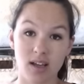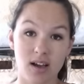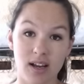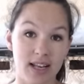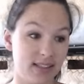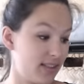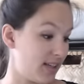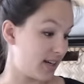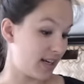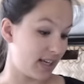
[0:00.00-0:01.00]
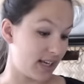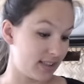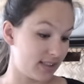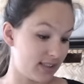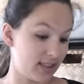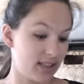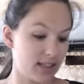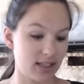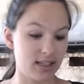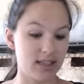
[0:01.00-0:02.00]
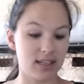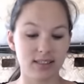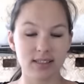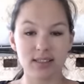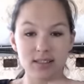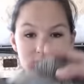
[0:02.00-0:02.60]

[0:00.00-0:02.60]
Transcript: Etsy, I guess. I still